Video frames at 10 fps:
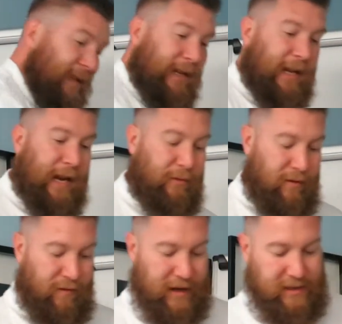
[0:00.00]
to clean a
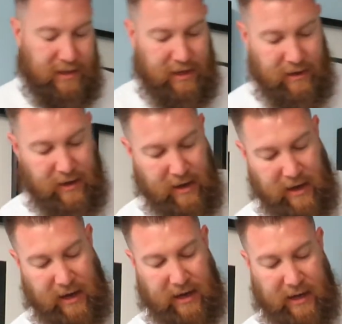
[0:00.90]
reflector.
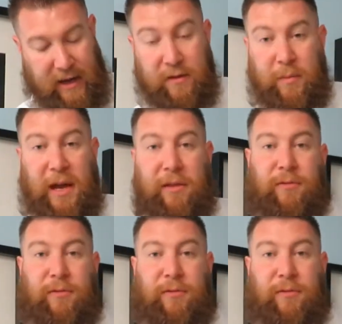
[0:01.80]
It can either be